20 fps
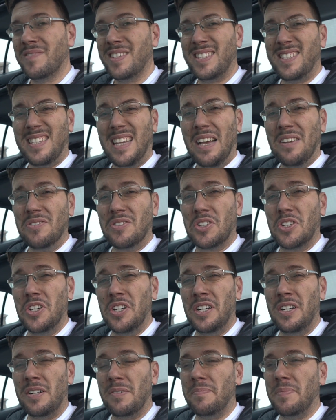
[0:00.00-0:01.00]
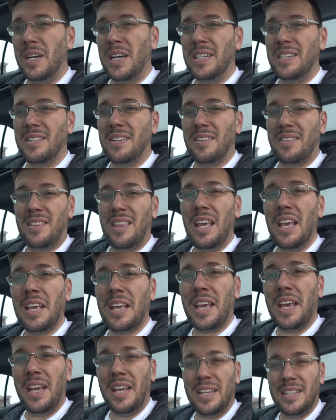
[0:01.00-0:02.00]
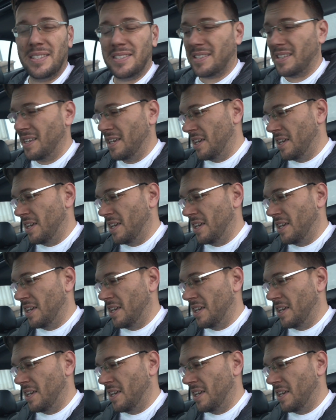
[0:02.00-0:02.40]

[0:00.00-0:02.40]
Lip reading: sounds good. But the thing is,